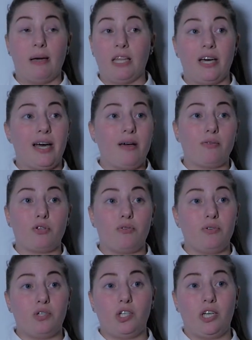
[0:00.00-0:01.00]
I thought I was
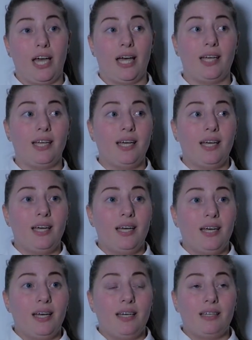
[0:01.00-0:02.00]
going to get
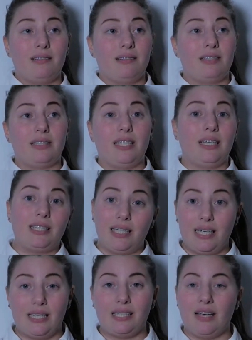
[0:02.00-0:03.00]
$60
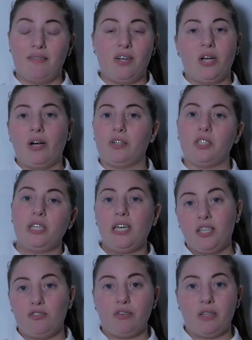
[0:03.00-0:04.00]
to $70
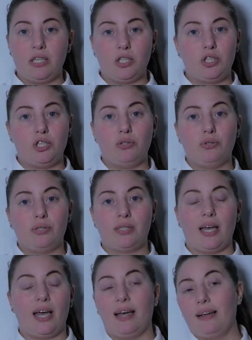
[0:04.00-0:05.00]
each for these shoes,
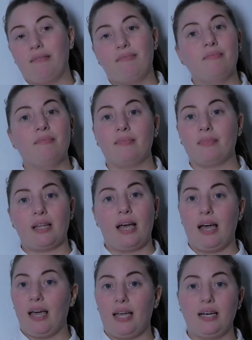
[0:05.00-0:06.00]
and
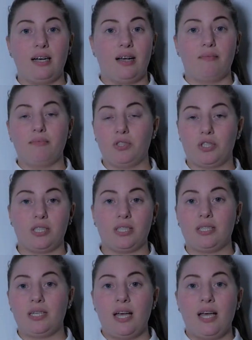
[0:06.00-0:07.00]
I ended up
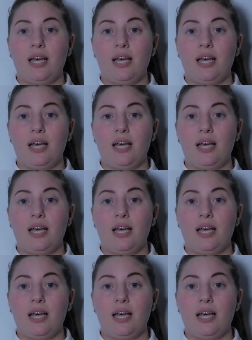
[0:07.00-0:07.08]
just